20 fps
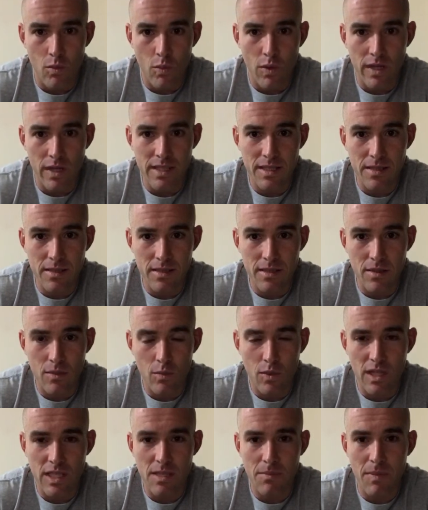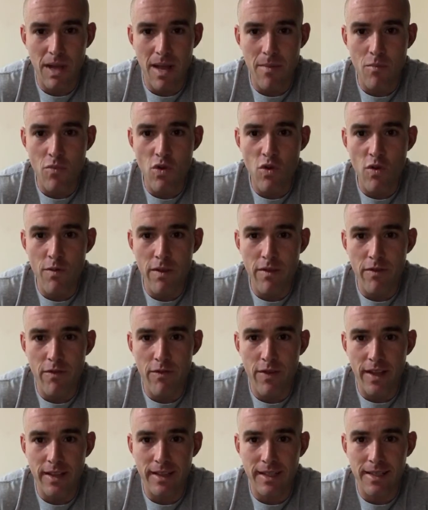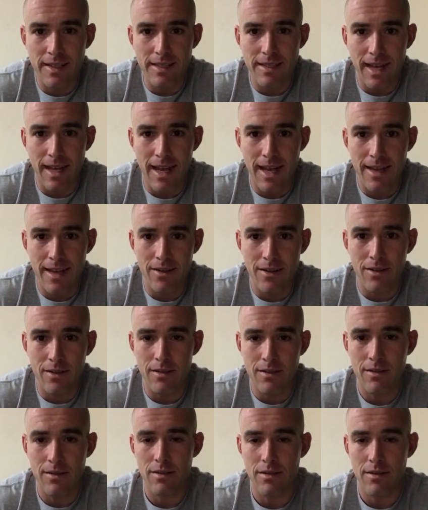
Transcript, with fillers: what's what's my movie fitness idol?